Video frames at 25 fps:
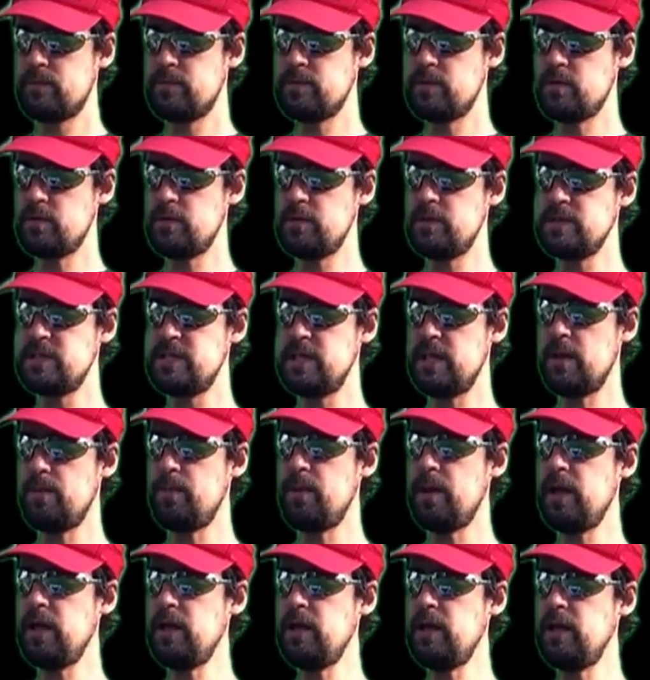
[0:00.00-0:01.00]
So mm. you see the
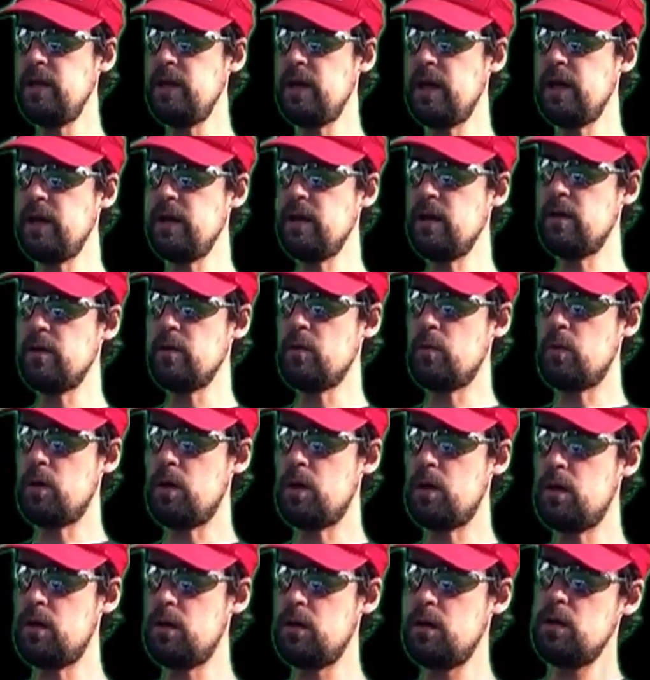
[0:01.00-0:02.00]
painting mm-hmm. hanging on the
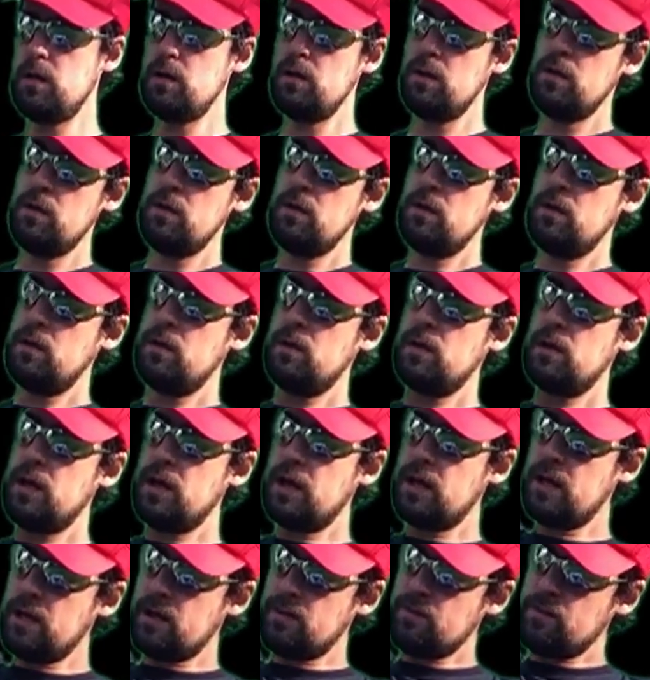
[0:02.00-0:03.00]
wall um,